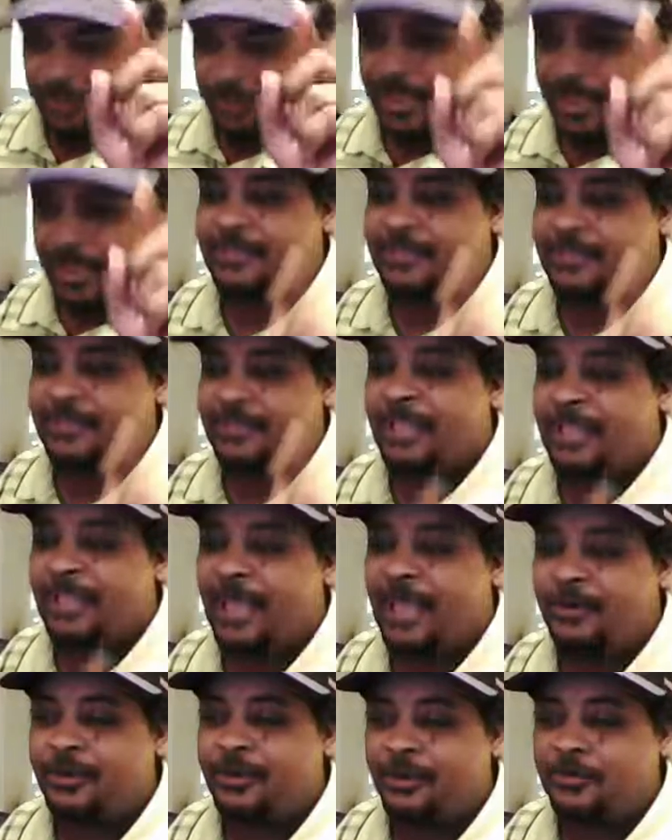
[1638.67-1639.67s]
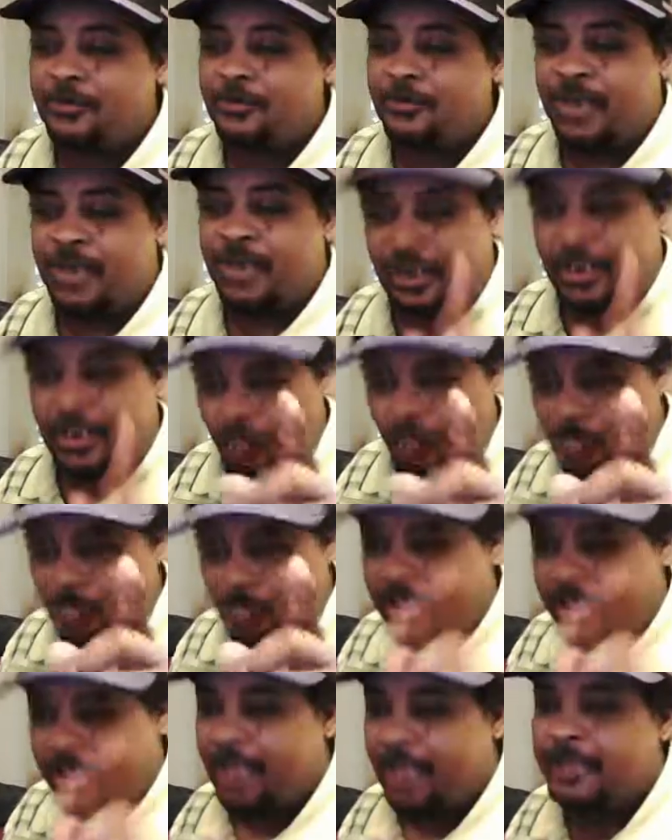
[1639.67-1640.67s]
that high side up and that low
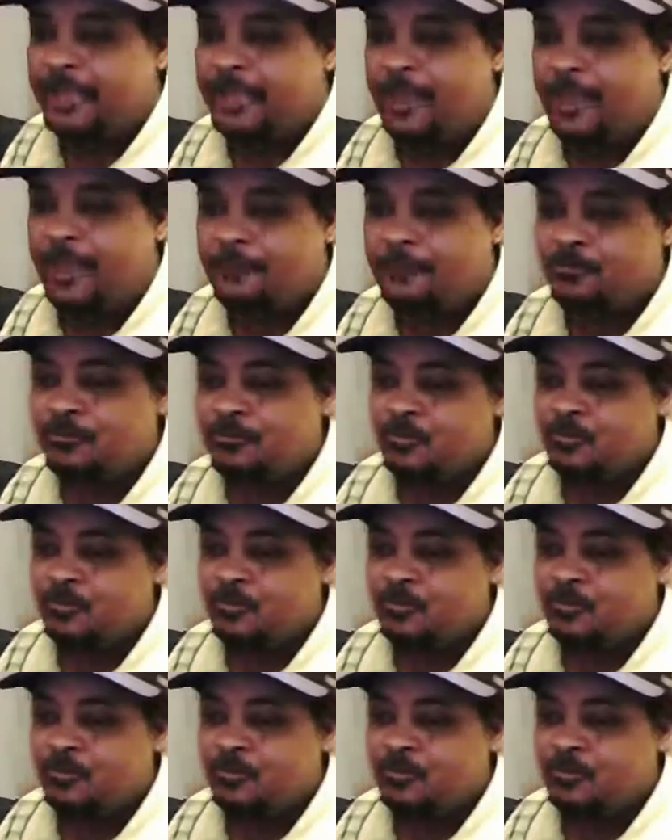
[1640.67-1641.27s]
side down.